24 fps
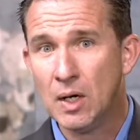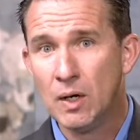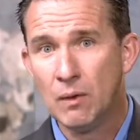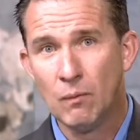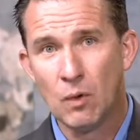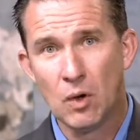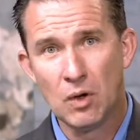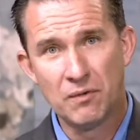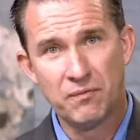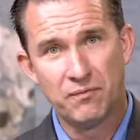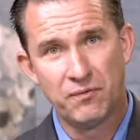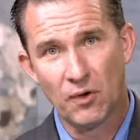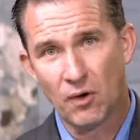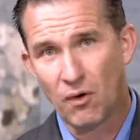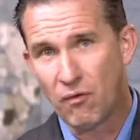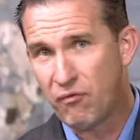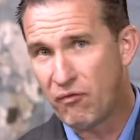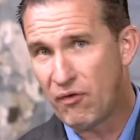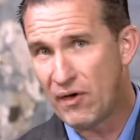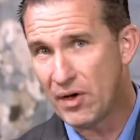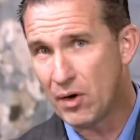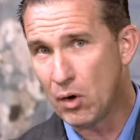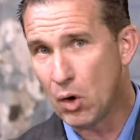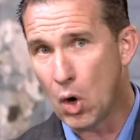would
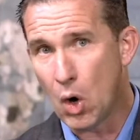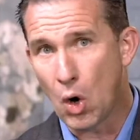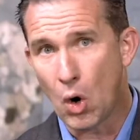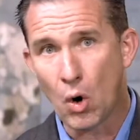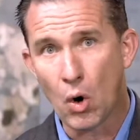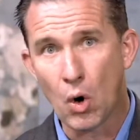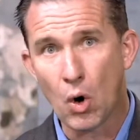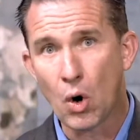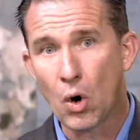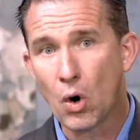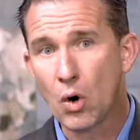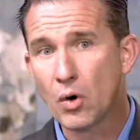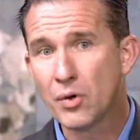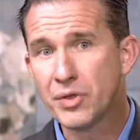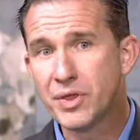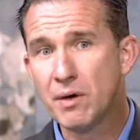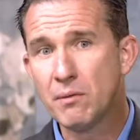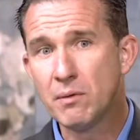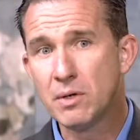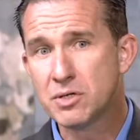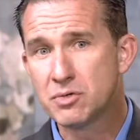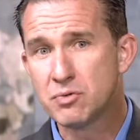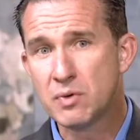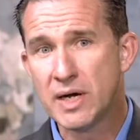fulfill all that
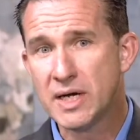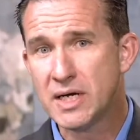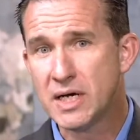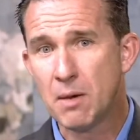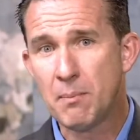was written